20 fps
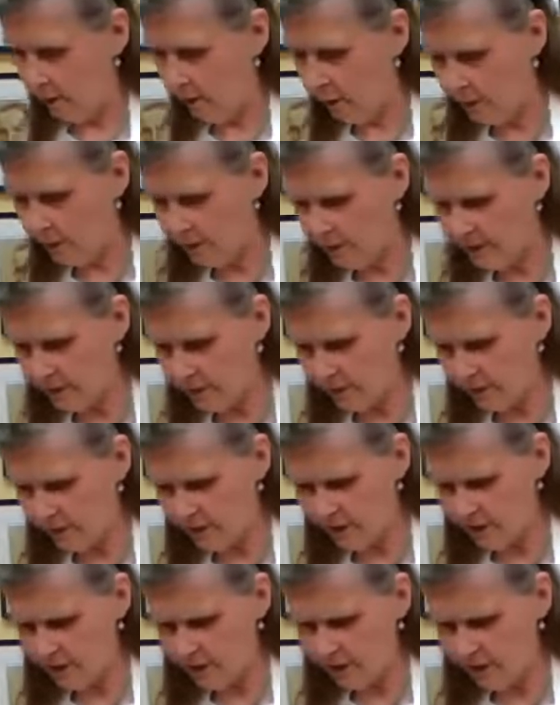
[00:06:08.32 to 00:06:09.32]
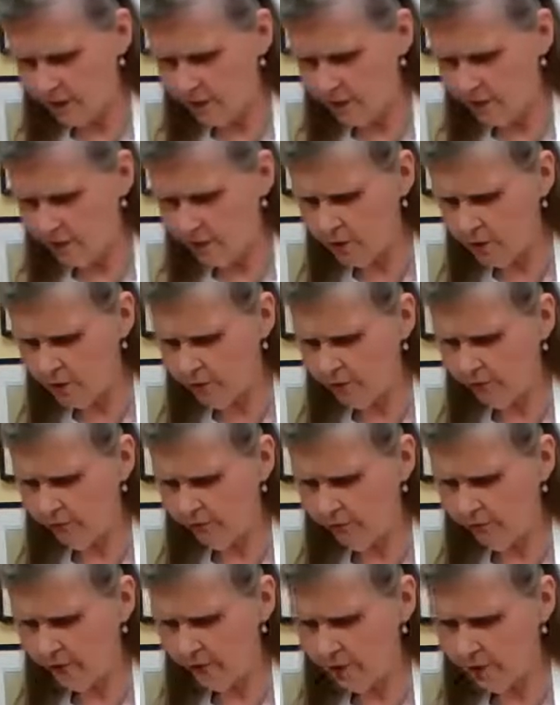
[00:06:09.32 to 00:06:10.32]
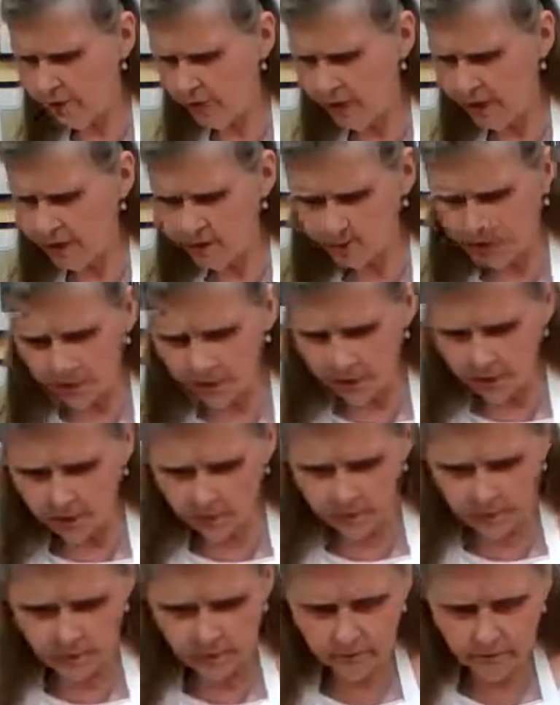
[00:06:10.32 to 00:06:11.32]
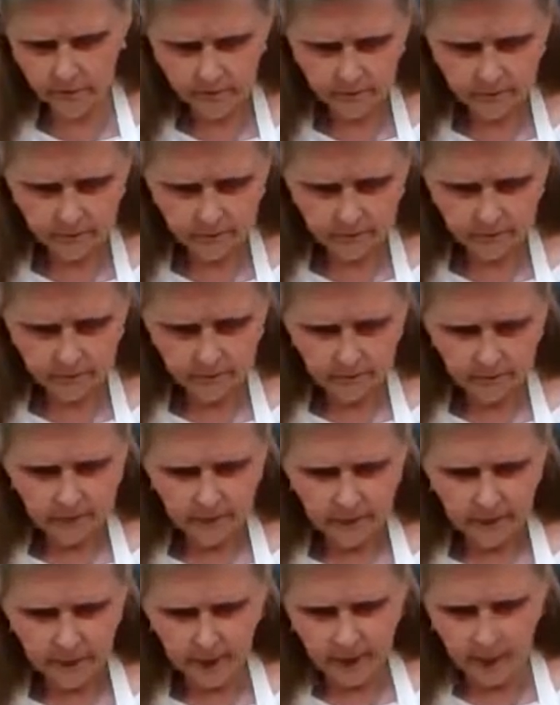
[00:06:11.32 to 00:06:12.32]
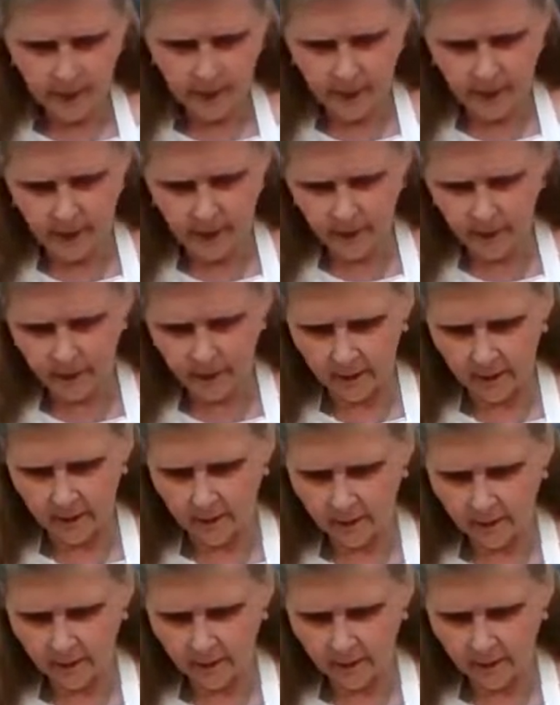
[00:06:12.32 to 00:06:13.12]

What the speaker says: Oh, it smells so good. The fresh basil. And